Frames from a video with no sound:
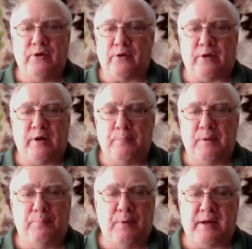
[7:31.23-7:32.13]
that
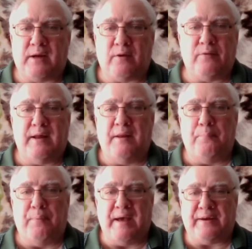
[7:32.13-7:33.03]
you're going to be
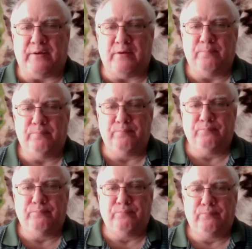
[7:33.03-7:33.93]
bigger and better.